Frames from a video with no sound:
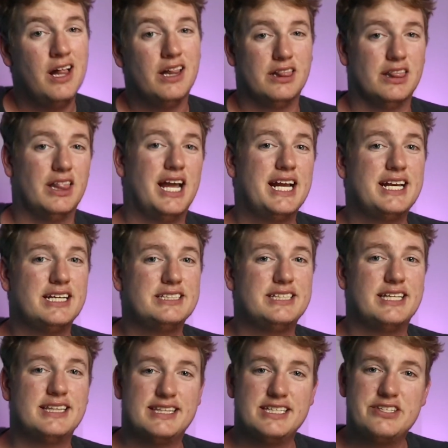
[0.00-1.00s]
Like I
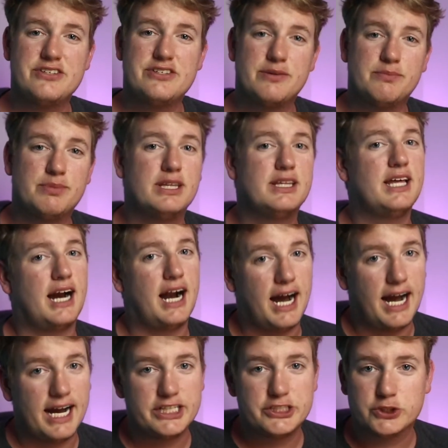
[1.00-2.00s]
said, this is something that
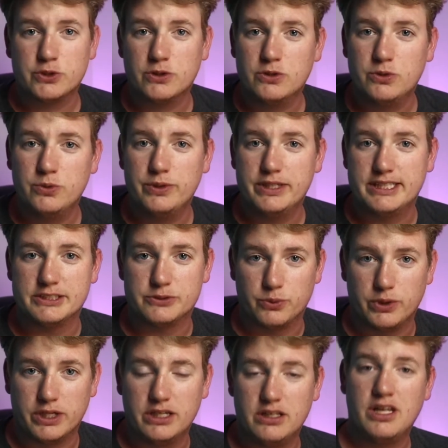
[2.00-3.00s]
I struggle with as
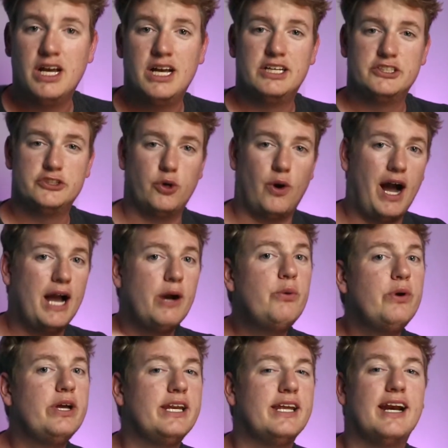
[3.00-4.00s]
well. So I
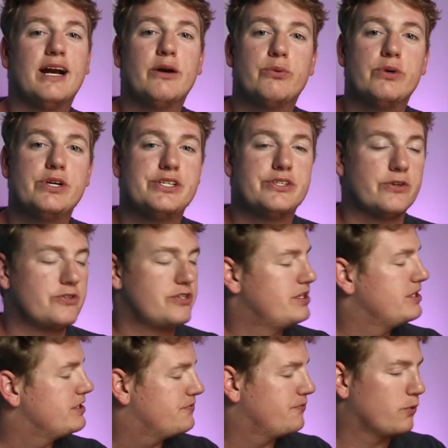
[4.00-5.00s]
went and I researched
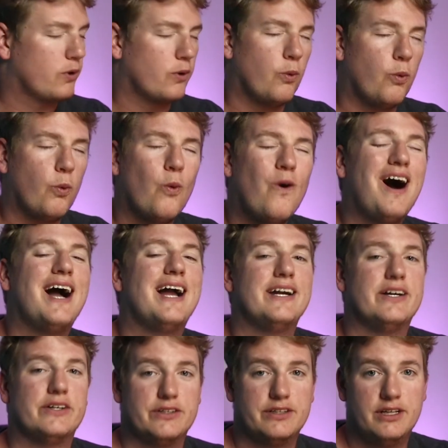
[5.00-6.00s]
this for a while